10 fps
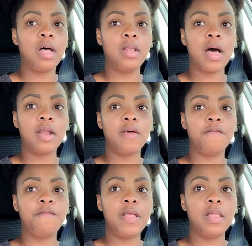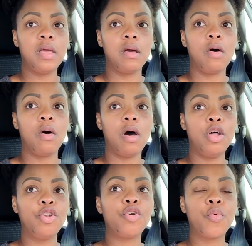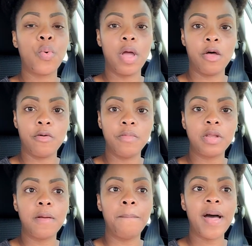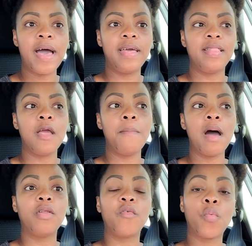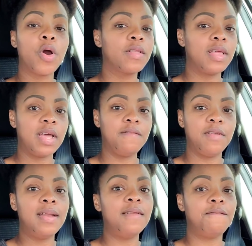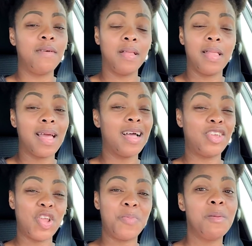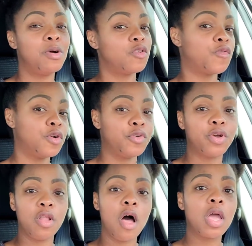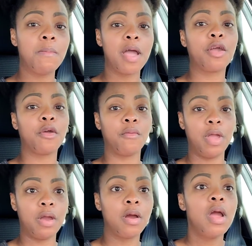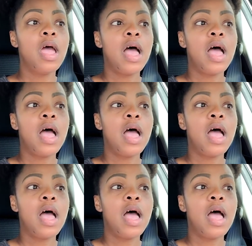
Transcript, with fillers: a lot of feeling underwhelmed by the amount of work that I've done and feeling like I should be much further along in my career,